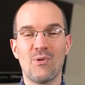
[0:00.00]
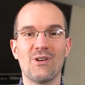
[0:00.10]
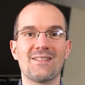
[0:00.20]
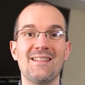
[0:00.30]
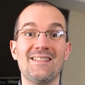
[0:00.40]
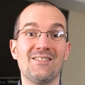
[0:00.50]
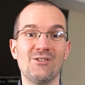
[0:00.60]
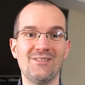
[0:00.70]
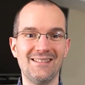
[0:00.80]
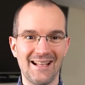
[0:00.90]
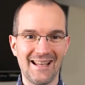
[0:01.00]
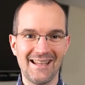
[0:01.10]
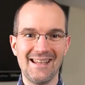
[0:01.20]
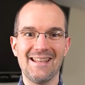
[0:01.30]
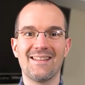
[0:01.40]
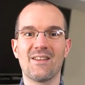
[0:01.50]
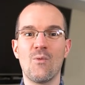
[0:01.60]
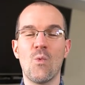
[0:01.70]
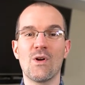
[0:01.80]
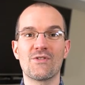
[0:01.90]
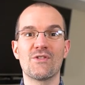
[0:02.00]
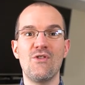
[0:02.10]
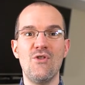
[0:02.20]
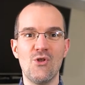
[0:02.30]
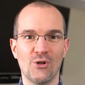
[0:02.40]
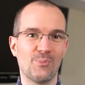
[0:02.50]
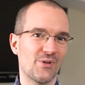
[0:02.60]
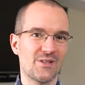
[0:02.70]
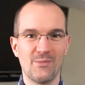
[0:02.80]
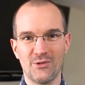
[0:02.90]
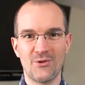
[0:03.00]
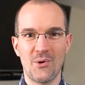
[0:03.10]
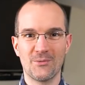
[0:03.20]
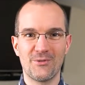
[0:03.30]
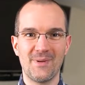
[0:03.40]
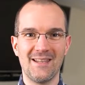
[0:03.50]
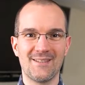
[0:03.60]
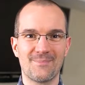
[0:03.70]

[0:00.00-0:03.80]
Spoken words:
part is to delegate what's not possible to automate.